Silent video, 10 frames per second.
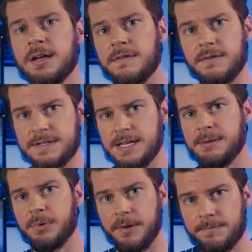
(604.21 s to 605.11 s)
For
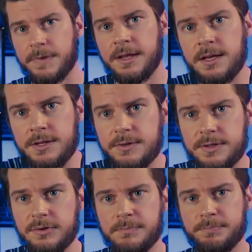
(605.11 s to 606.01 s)
example, you
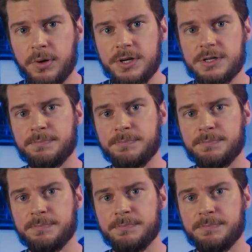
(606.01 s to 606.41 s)
could do push,